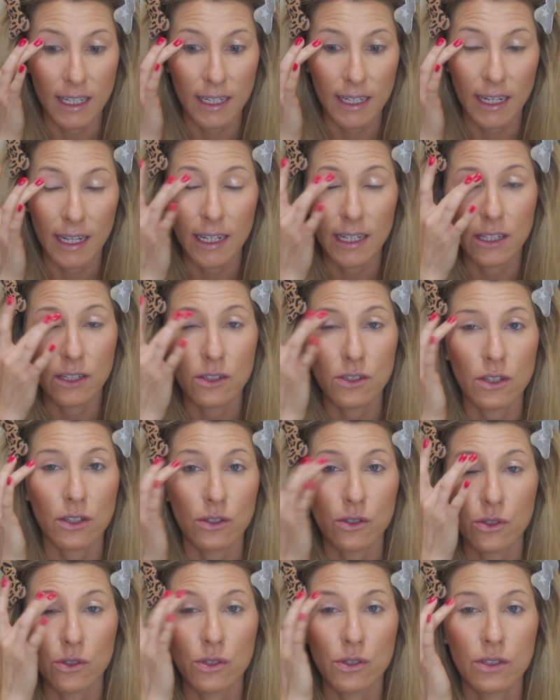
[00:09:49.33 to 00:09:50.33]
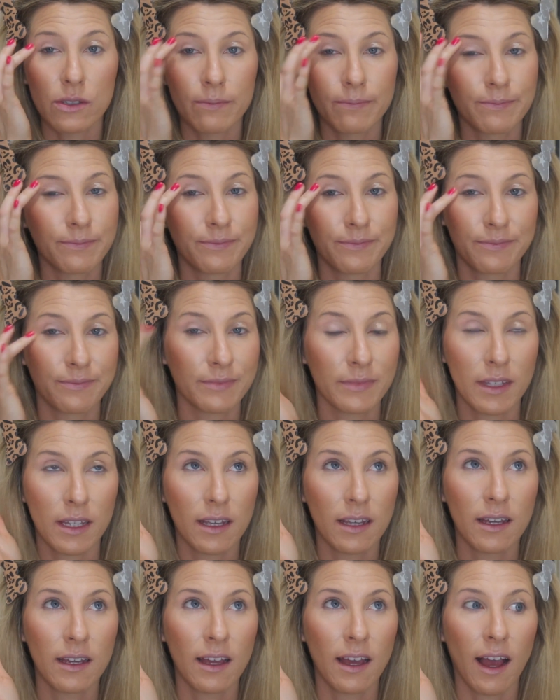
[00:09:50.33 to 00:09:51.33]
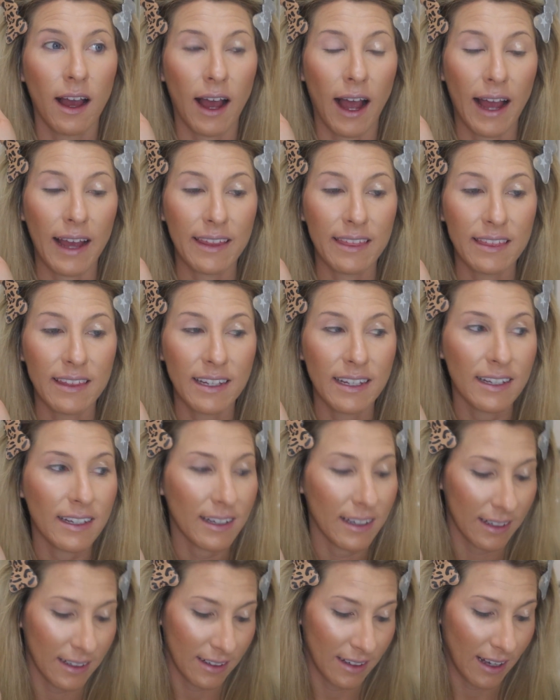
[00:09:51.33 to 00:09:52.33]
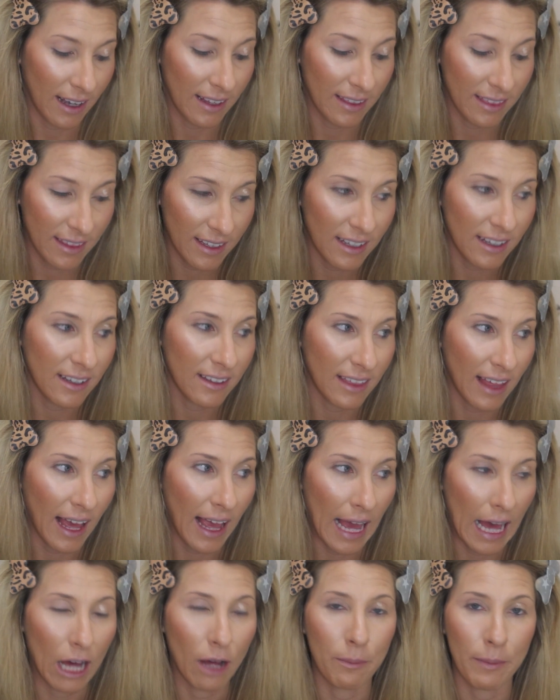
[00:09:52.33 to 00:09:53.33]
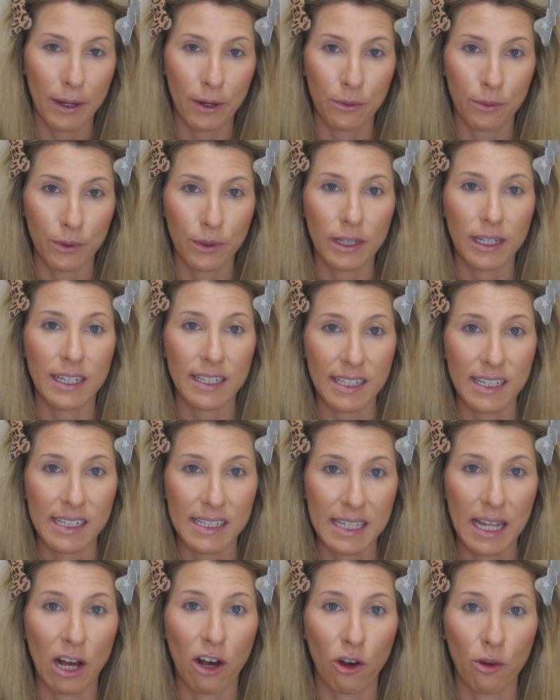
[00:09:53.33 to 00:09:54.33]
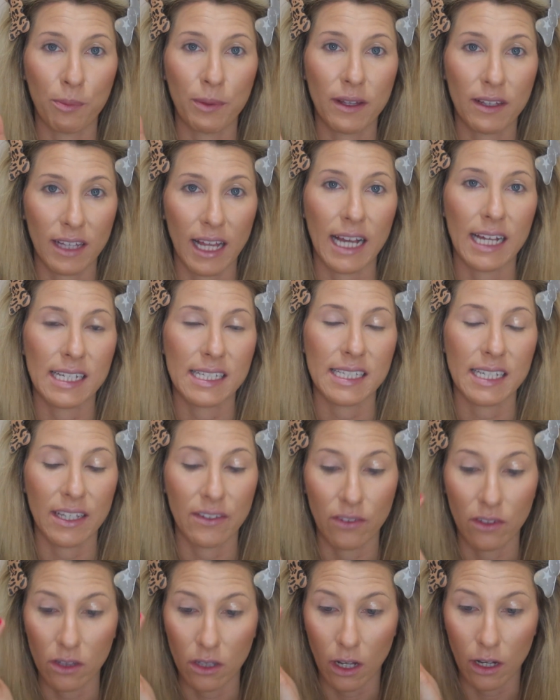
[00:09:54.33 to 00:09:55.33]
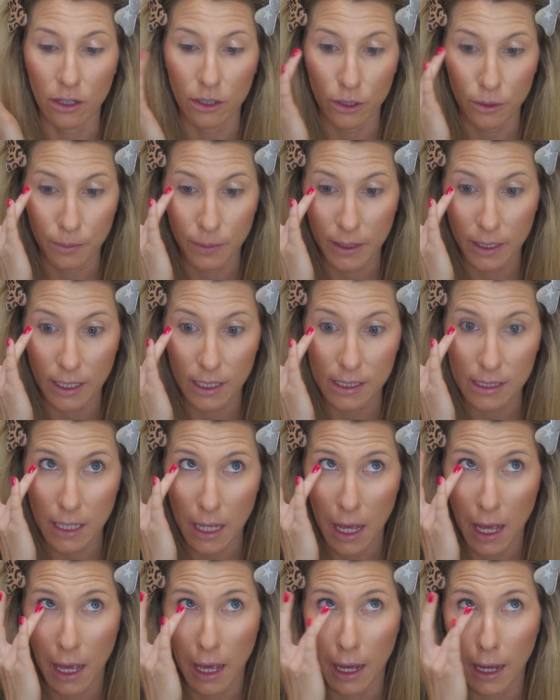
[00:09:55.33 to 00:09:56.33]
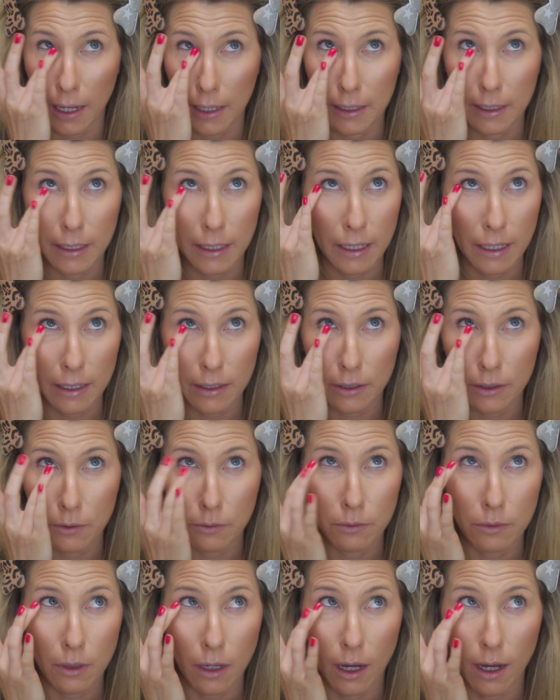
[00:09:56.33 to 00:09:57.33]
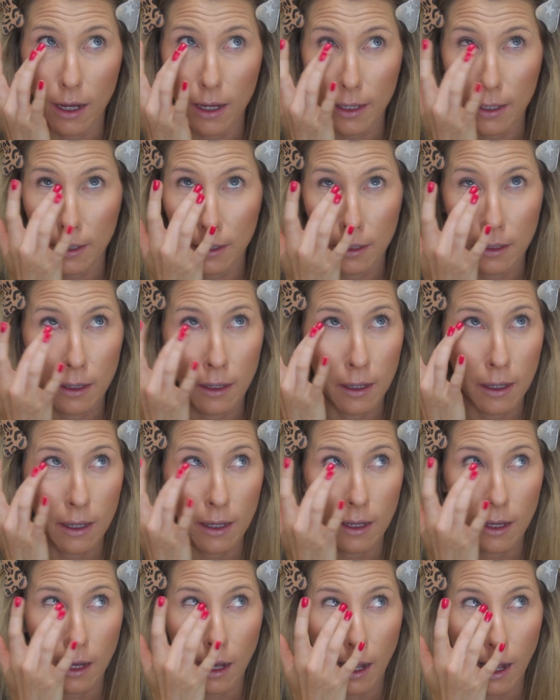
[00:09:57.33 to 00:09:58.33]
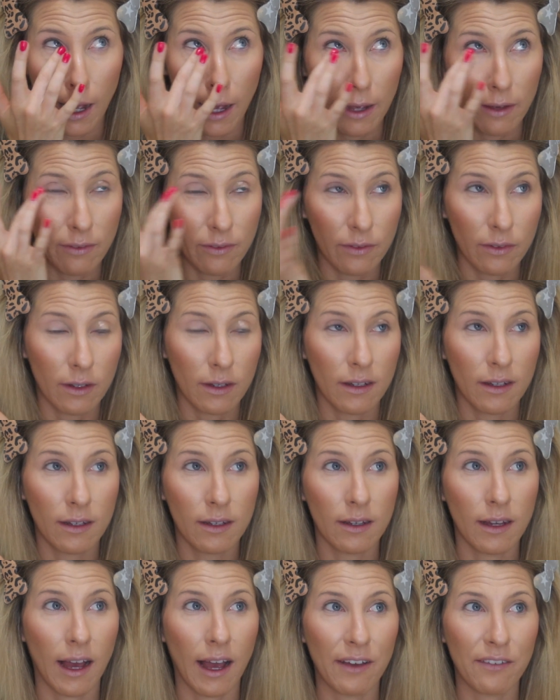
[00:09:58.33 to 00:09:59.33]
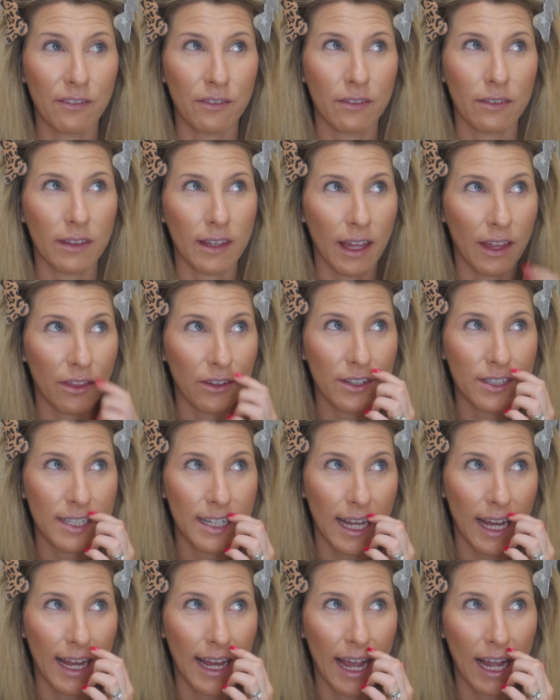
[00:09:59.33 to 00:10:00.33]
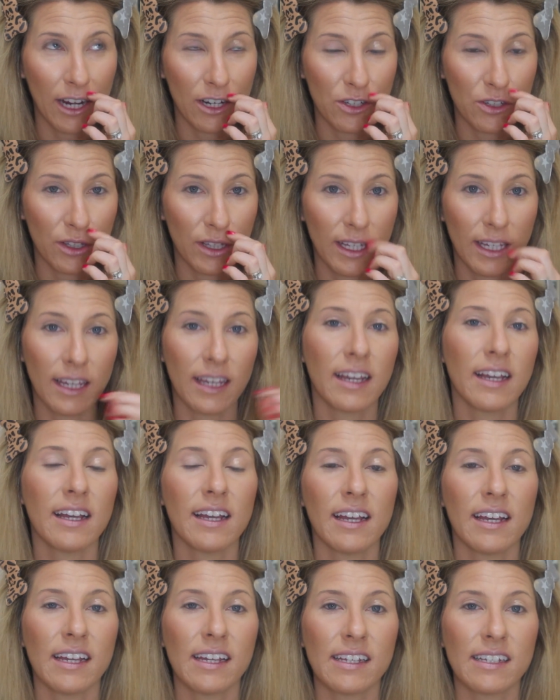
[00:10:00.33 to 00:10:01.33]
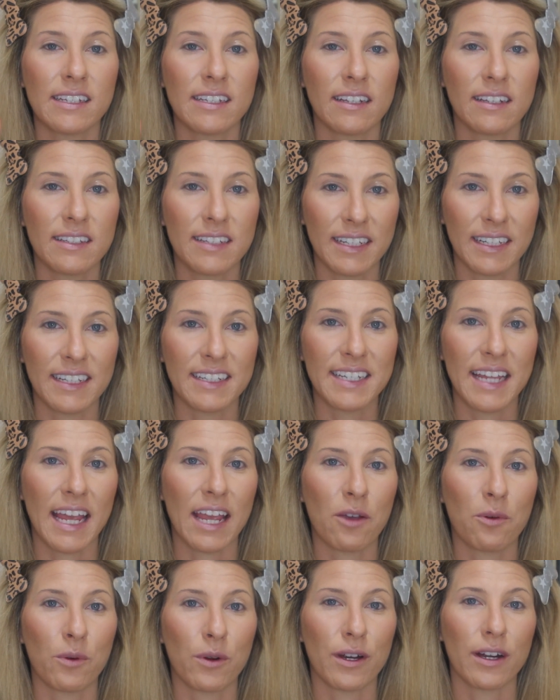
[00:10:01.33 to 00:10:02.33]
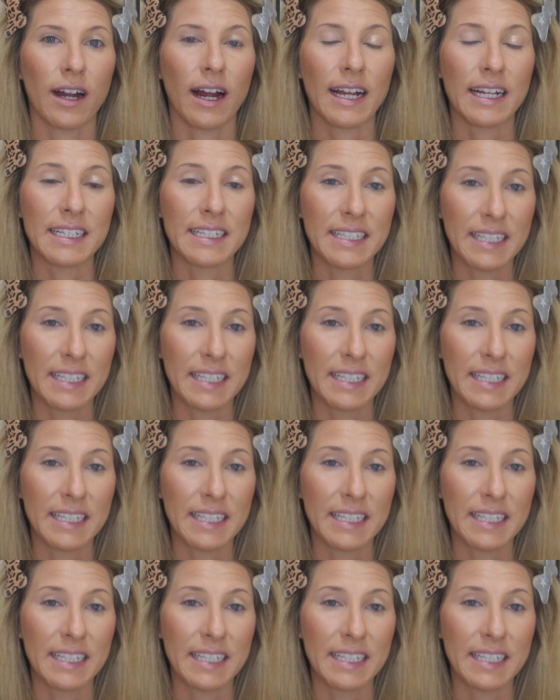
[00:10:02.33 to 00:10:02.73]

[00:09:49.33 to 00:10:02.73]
Like, it is, I think that Almay really does help it last even longer, because I kid you not, the other day I actually did a day where I